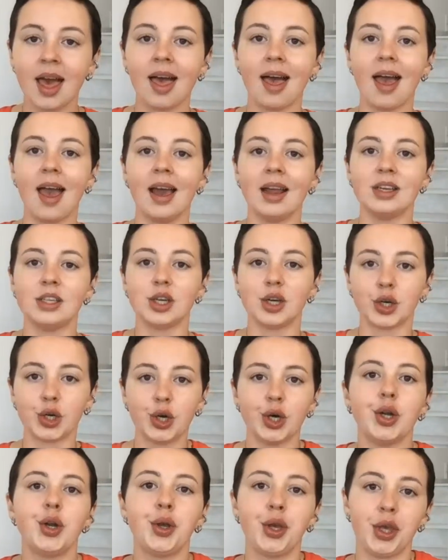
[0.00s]
and a
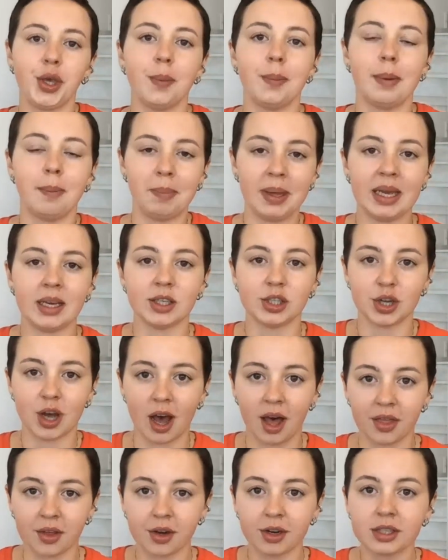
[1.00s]
good human being to
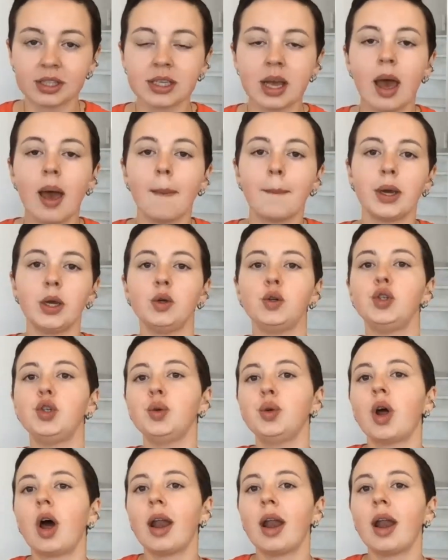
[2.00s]
others, but you do not